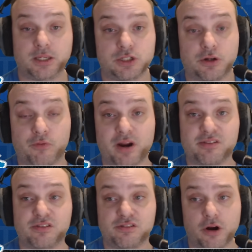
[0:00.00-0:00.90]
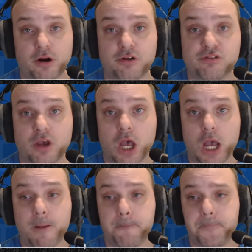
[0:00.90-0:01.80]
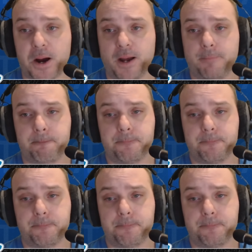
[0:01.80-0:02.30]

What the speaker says: you should rest the starters. But,